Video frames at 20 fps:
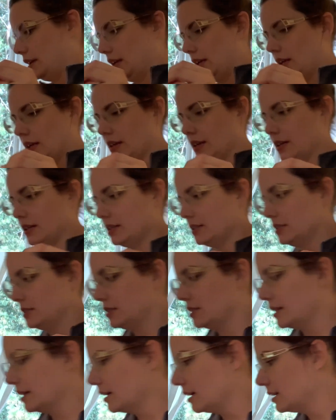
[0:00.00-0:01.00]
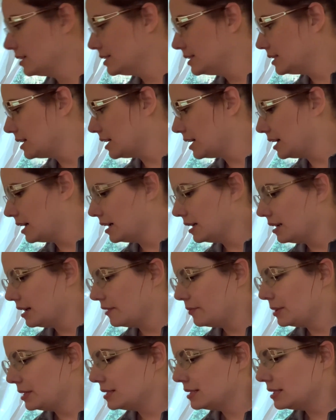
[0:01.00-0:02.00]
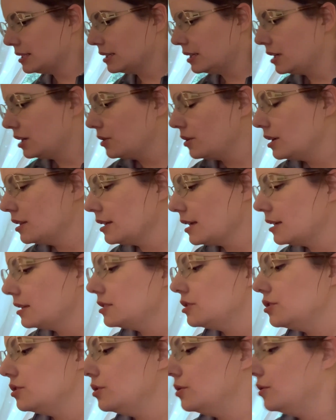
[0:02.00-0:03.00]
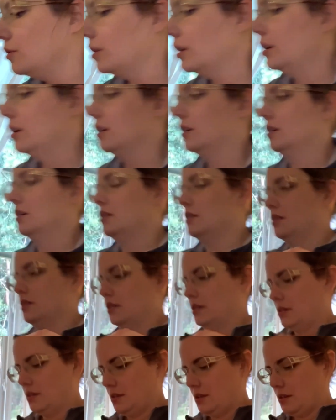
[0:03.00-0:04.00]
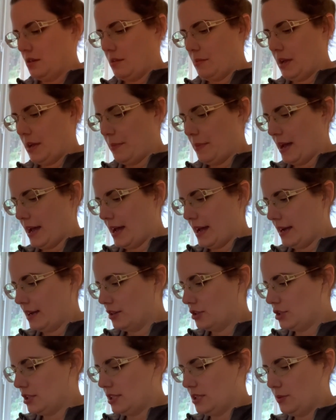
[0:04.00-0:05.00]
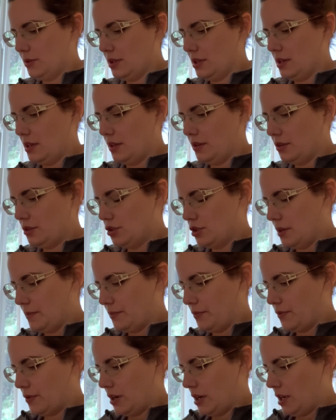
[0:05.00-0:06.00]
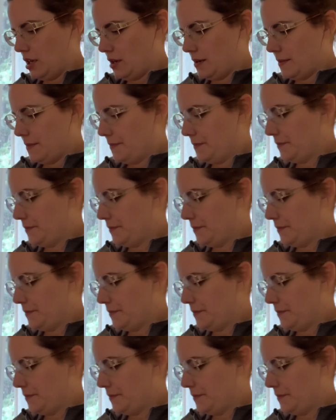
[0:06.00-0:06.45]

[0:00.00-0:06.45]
And like I said, I've been securing that to my bag just with another jump ring.